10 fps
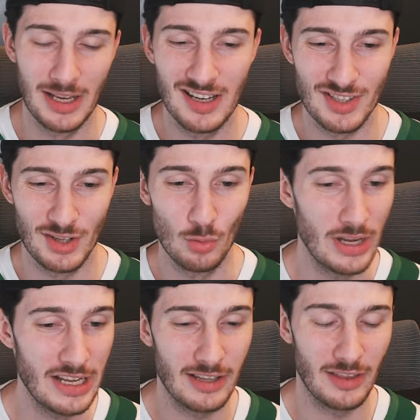It is the
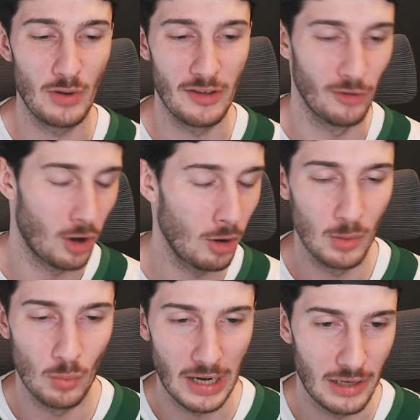week that we've all
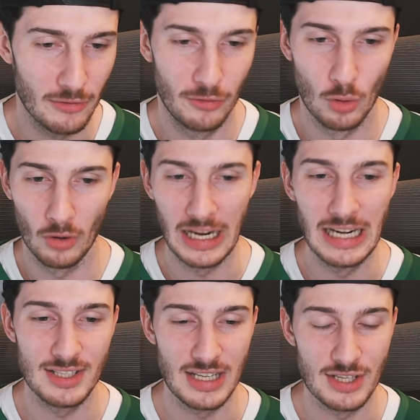been waiting for.
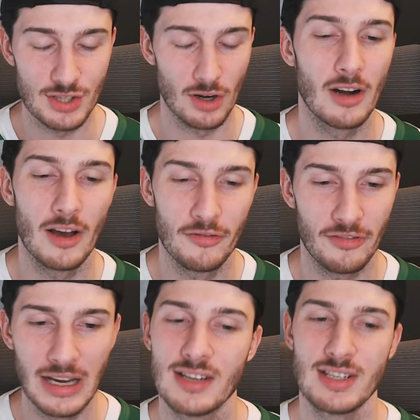It is the start of
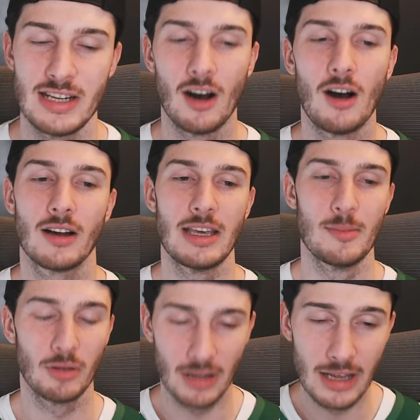fantasy
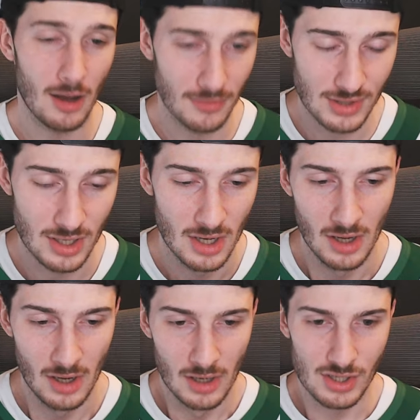hockey playoffs.
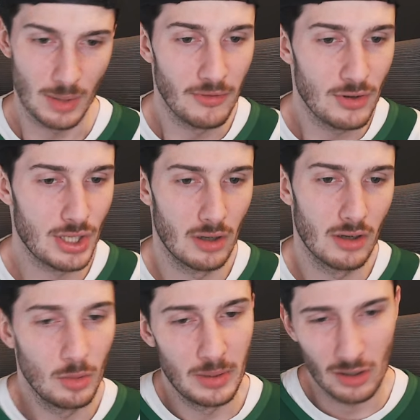Some of you start a
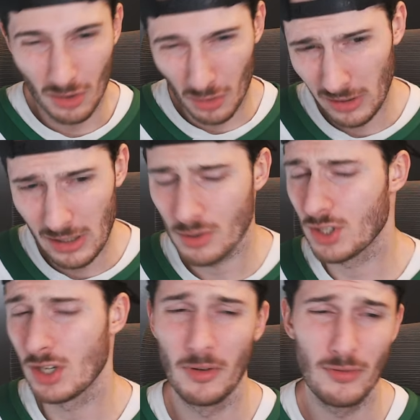little bit earlier,
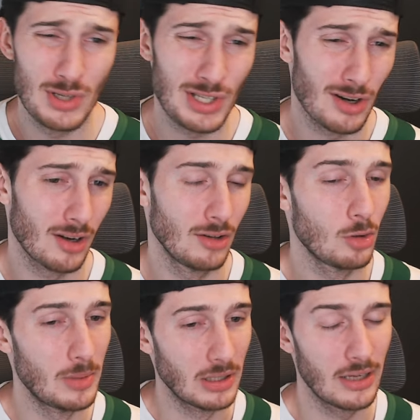some of you start a
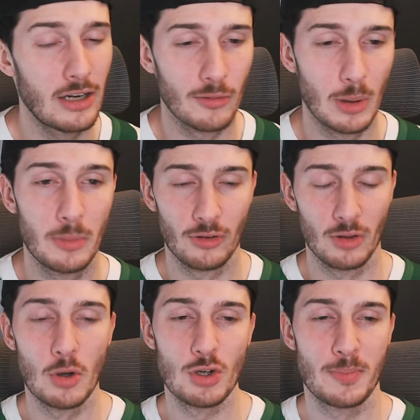little bit later, but for
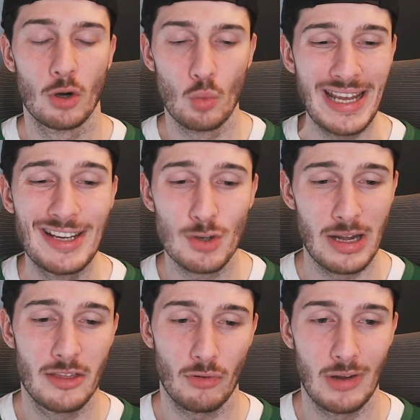the most part, week
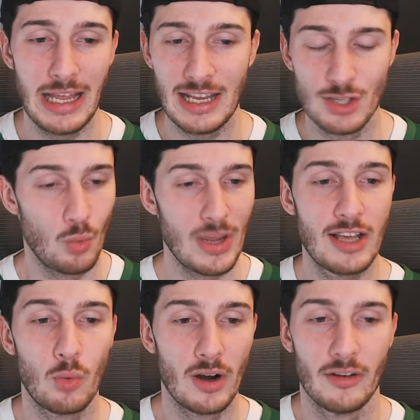23 is
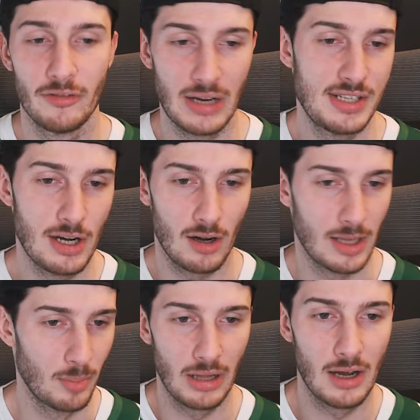week one of fantasy
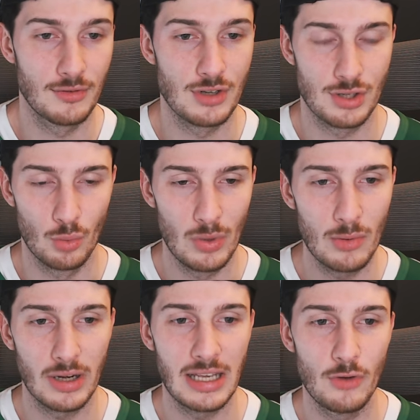hockey playoffs. So we
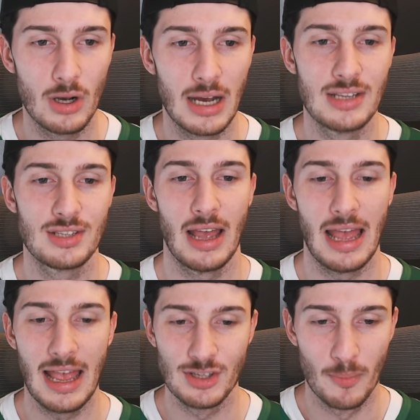want to give you guys
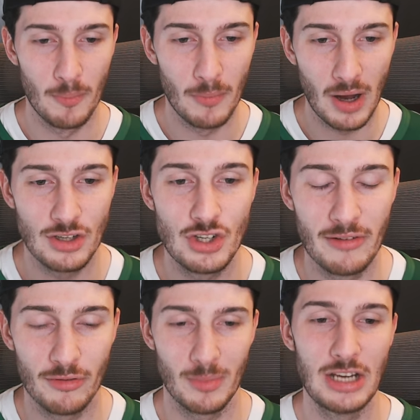as much
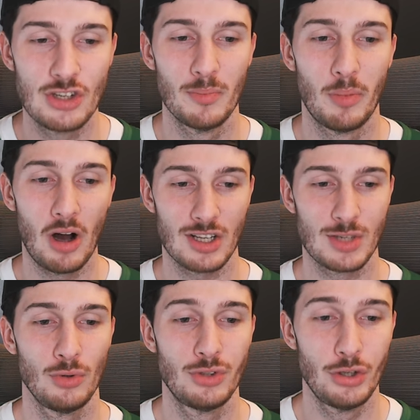information
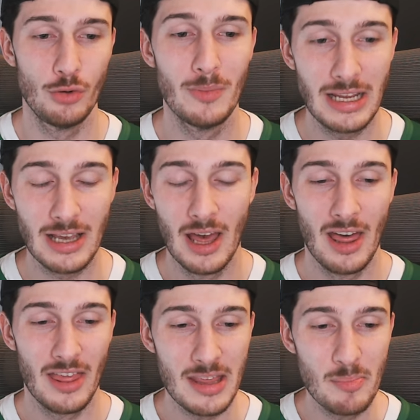possible to make
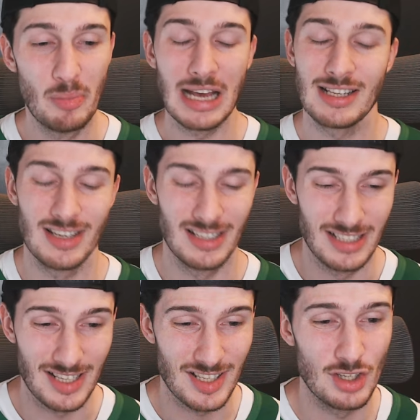the best
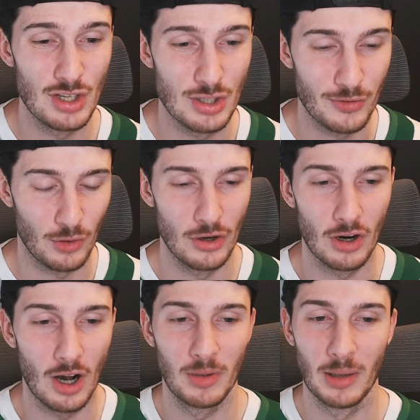decisions for
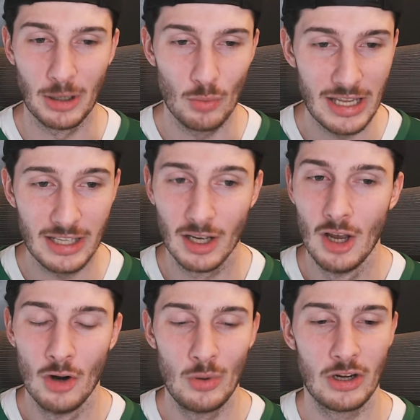your upcoming week.
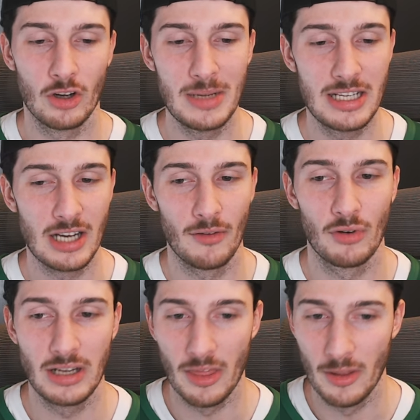We are going to be
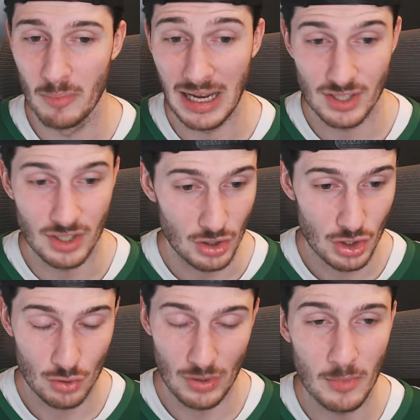covering the best
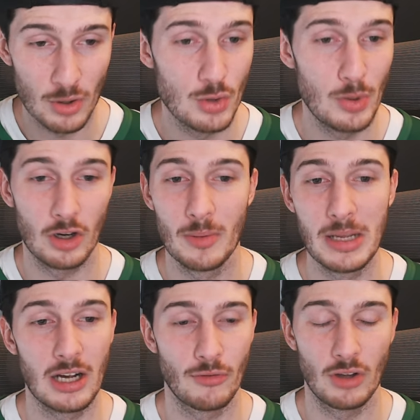streamers, we are going to
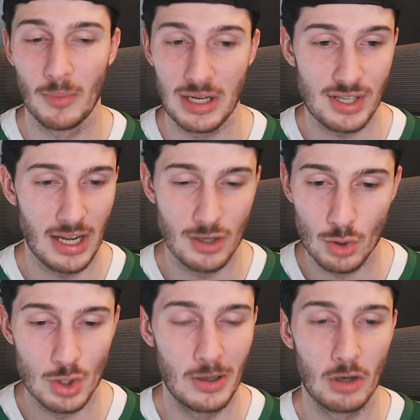be covering the best
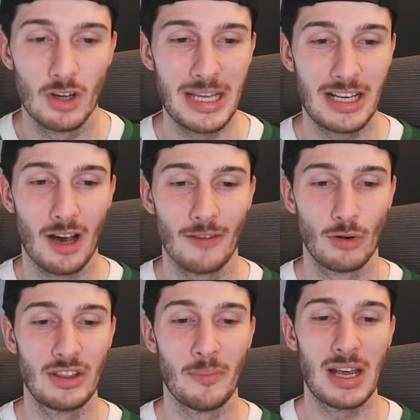schedules, we are going to be
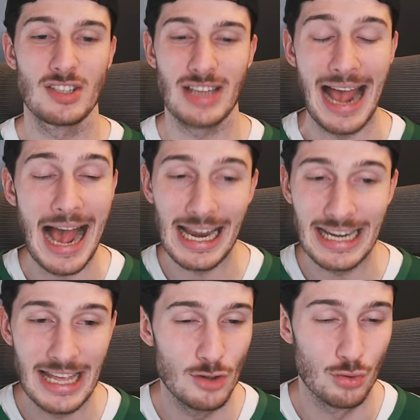covering the best
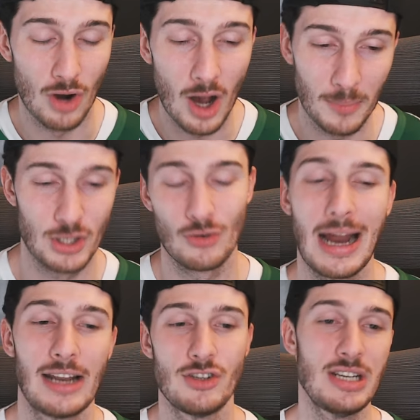add and drop
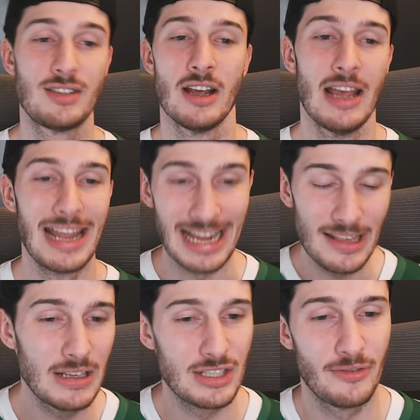strategies
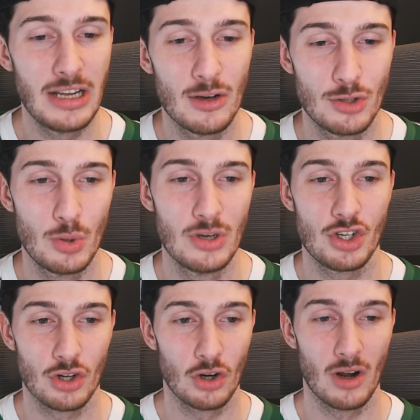in this video to
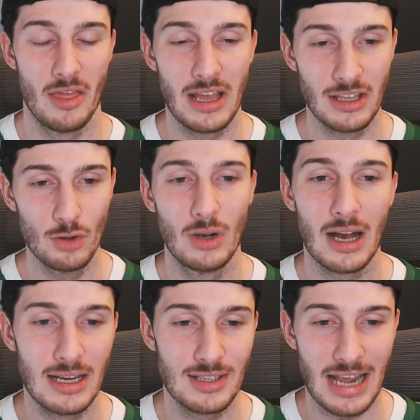ensure that you
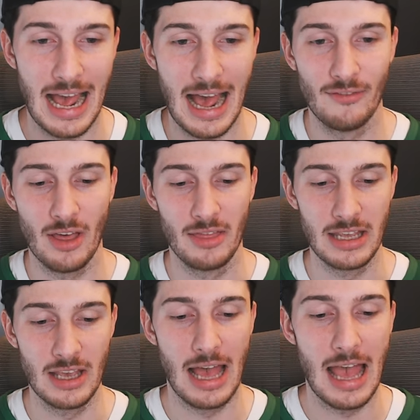guys have
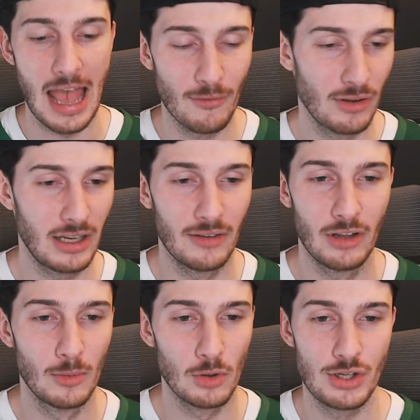the everything
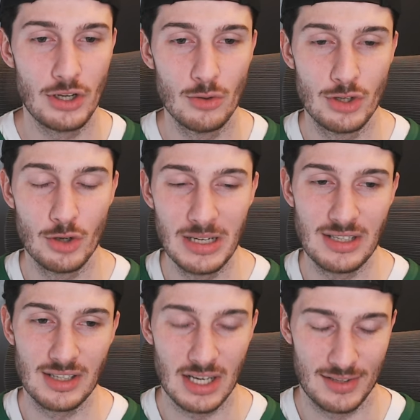available to you to be
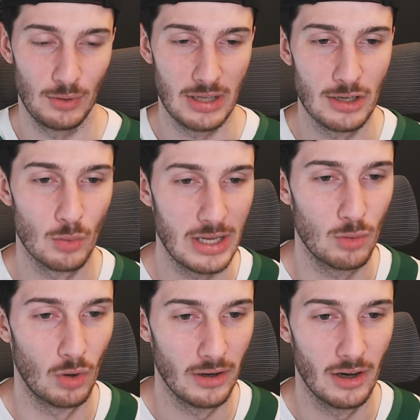successful in your
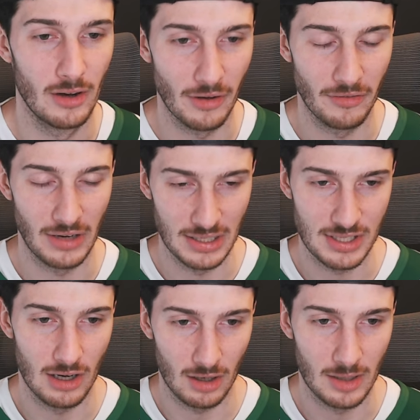week one of
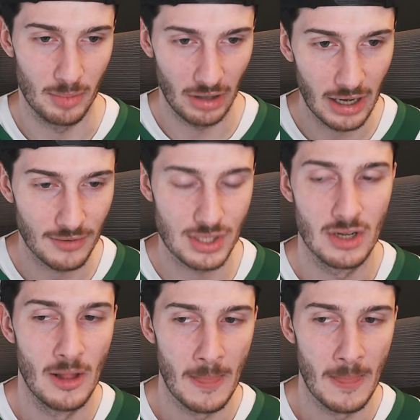fantasy hockey playoffs.